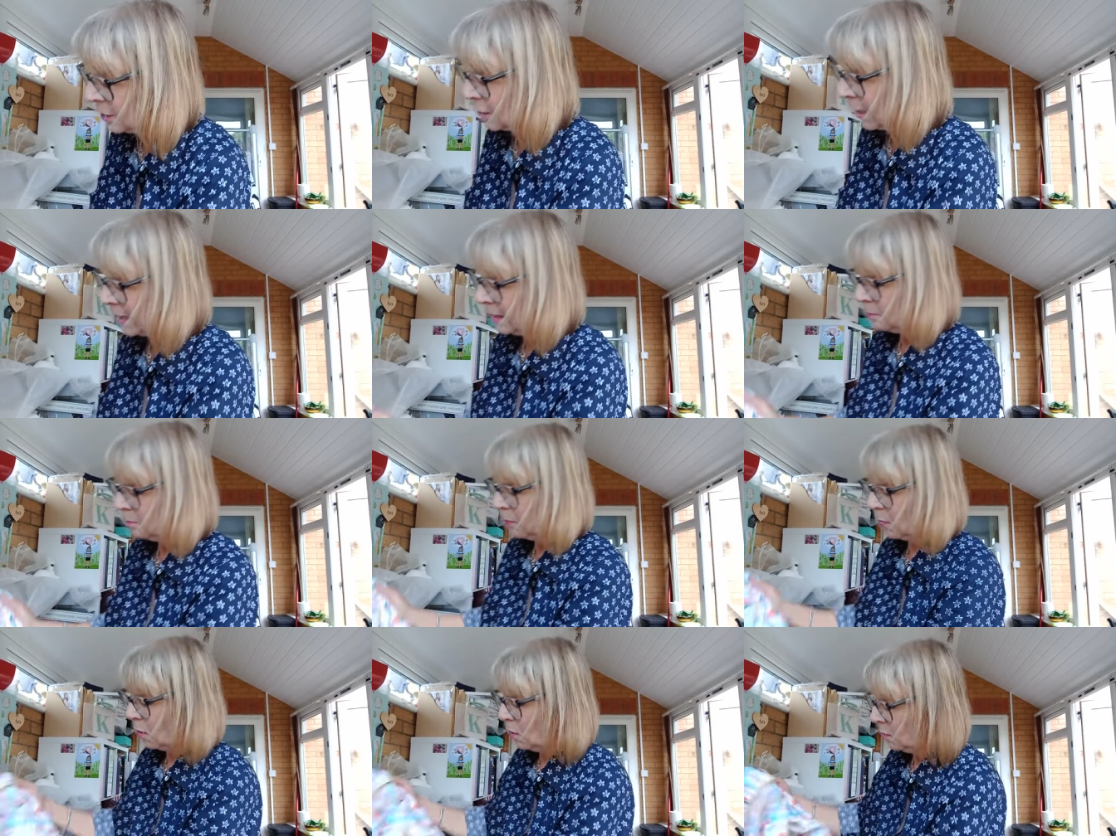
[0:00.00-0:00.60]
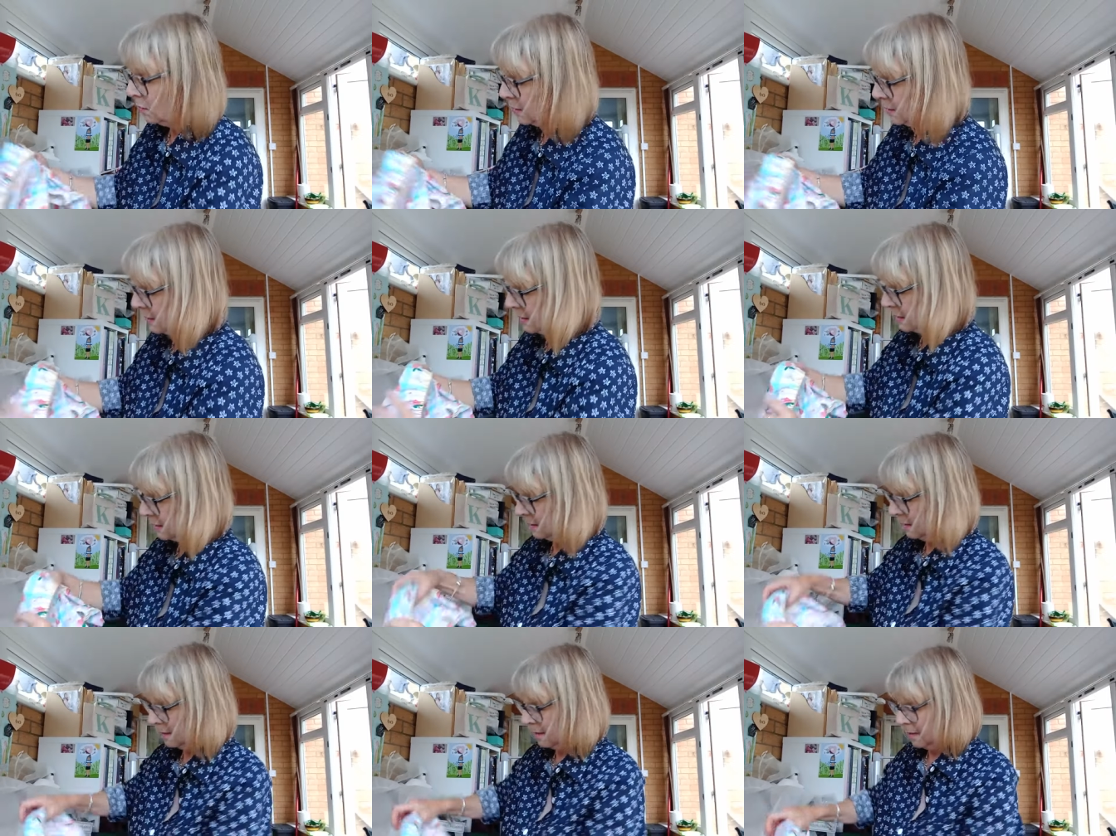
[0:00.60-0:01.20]
Jane
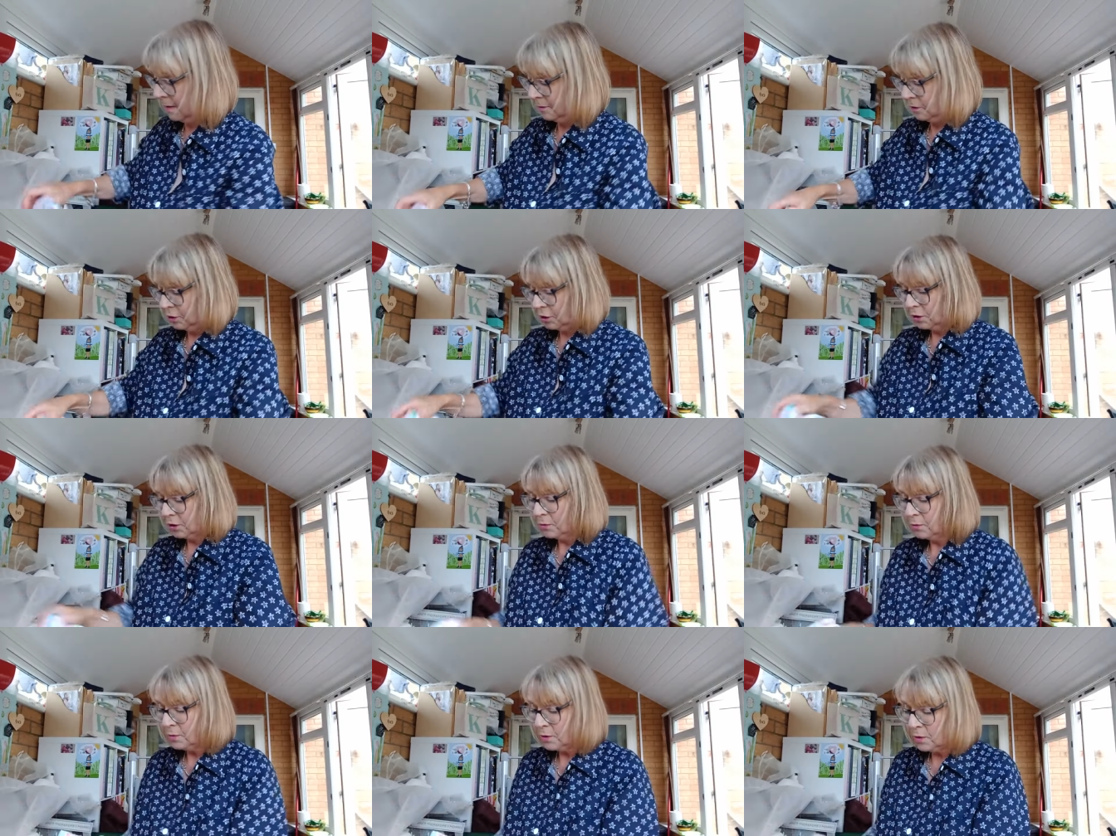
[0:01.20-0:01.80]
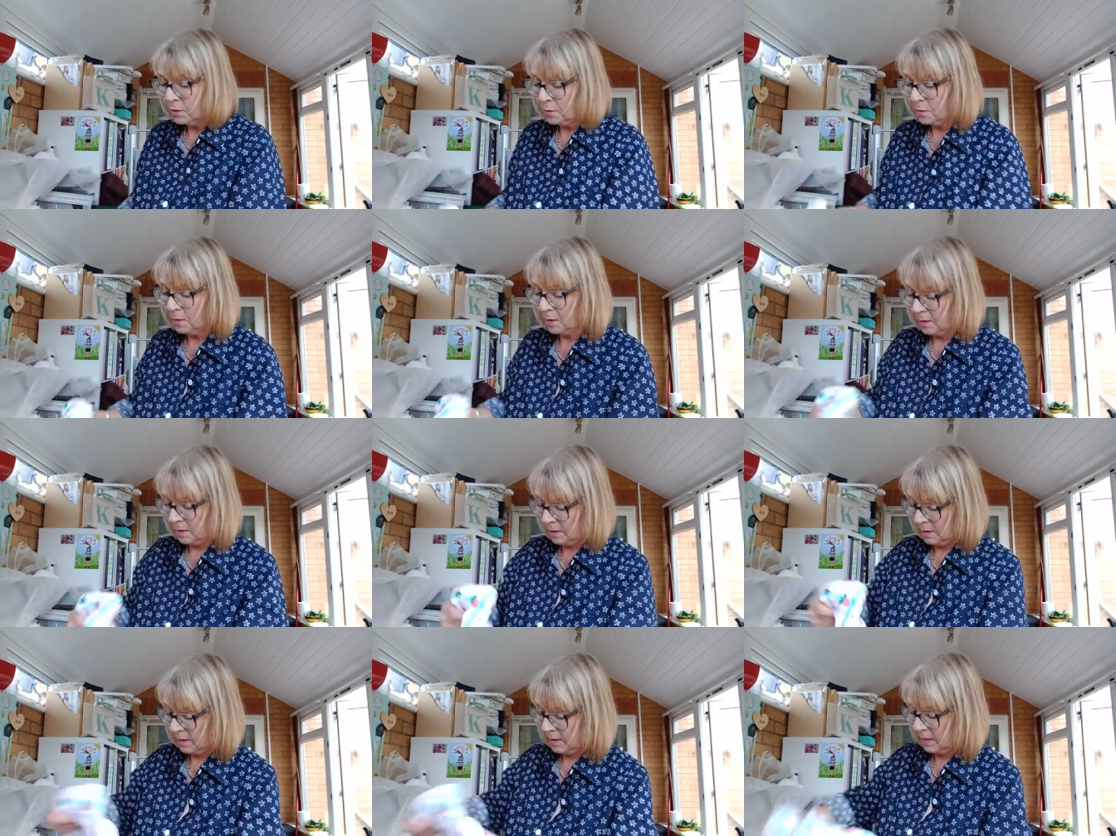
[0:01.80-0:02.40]
box. I'll show you
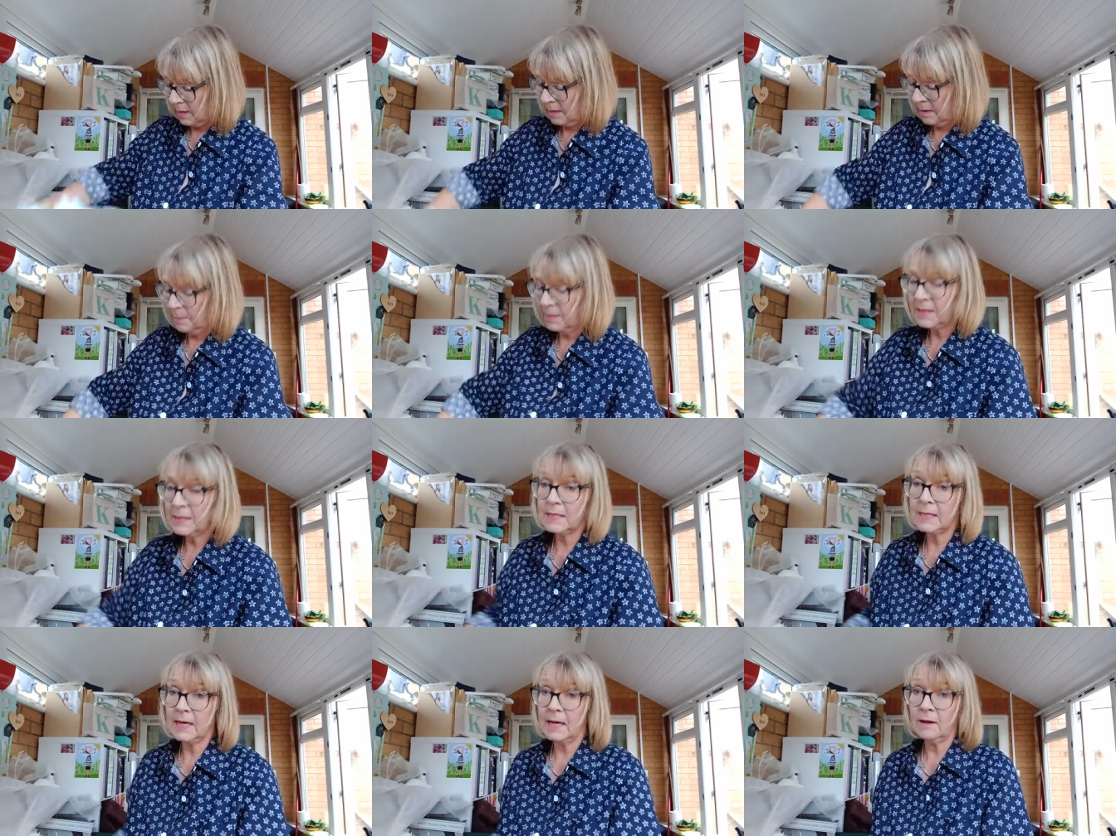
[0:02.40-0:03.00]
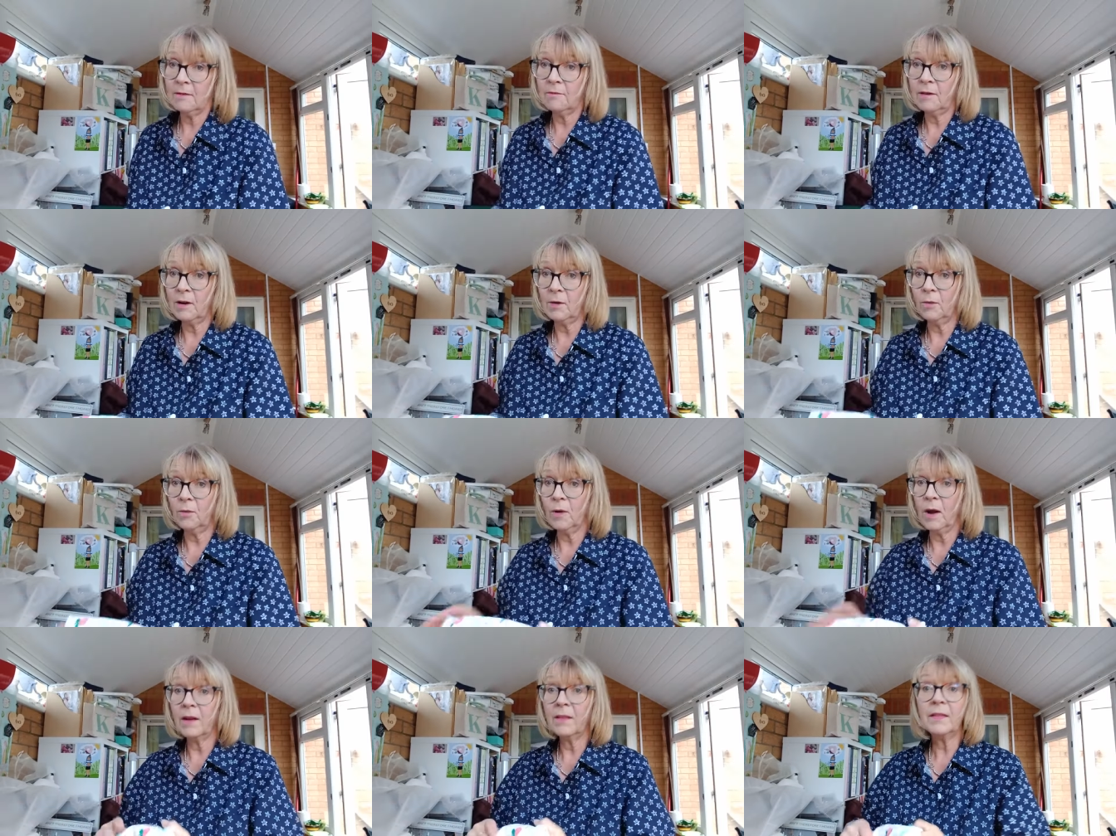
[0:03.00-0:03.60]
the
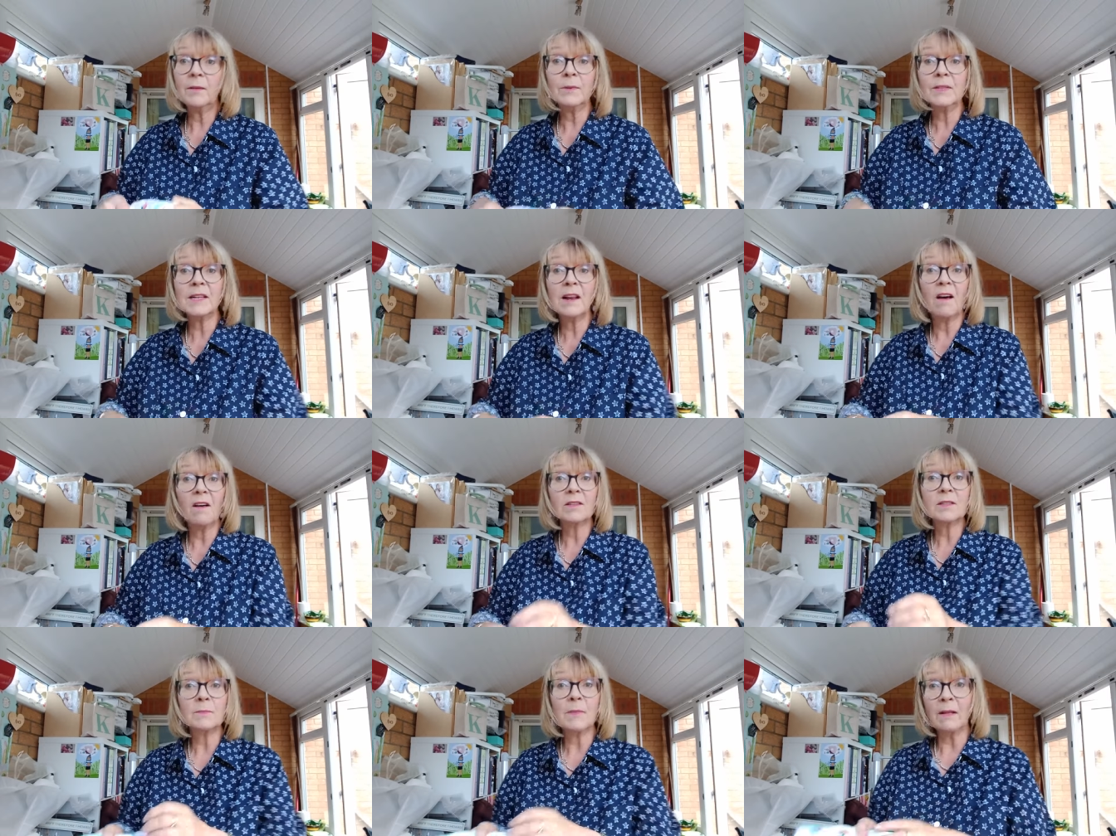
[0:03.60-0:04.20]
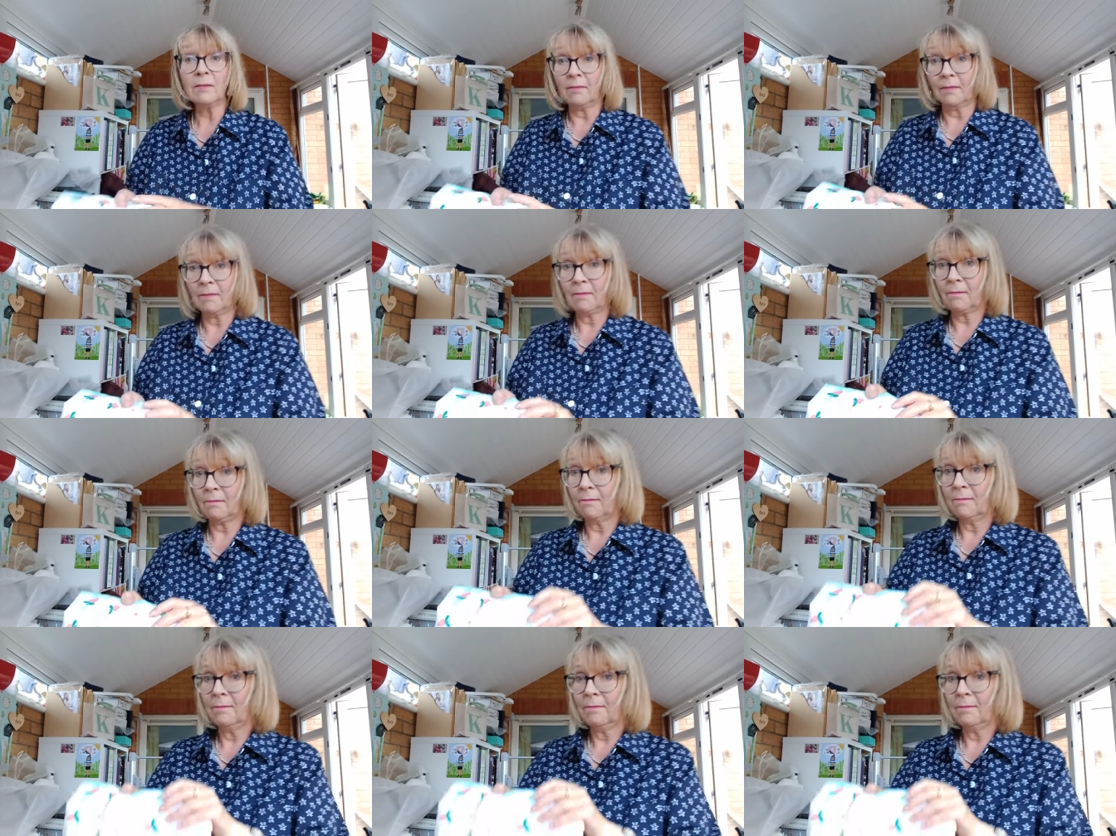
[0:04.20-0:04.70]
material. I think it was last month.